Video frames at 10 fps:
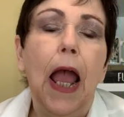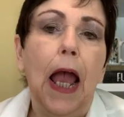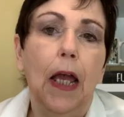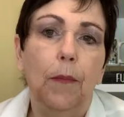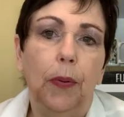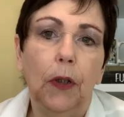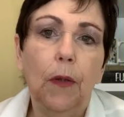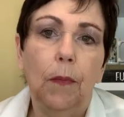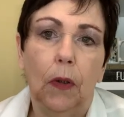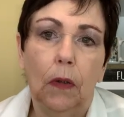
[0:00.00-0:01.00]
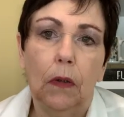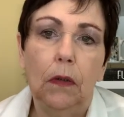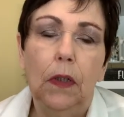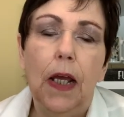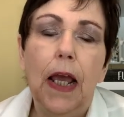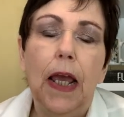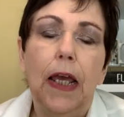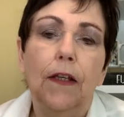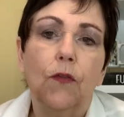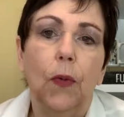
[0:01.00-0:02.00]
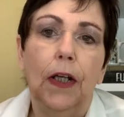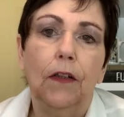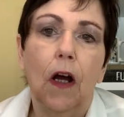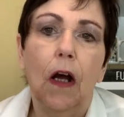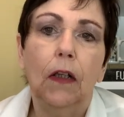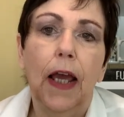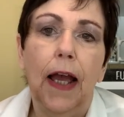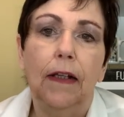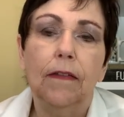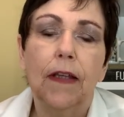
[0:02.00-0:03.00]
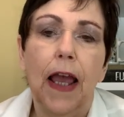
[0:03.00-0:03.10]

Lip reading: A blue Merle is when a dog has